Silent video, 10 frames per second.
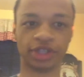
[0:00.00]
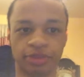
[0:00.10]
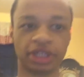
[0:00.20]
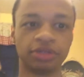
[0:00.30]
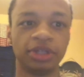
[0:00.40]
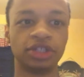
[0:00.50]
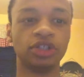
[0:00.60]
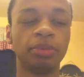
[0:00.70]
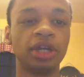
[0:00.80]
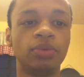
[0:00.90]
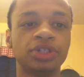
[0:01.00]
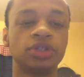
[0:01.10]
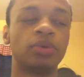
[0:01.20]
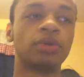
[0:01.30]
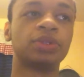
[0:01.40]
especially because nobody wants
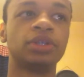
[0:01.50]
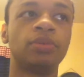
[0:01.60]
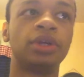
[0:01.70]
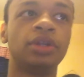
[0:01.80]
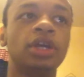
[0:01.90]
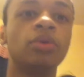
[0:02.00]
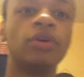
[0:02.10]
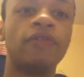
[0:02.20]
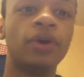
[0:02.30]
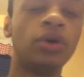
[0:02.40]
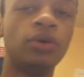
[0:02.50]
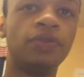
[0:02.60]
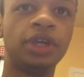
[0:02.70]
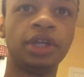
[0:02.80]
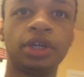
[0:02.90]
to work with someone with the
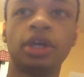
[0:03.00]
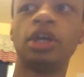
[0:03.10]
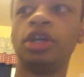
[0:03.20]
old thing.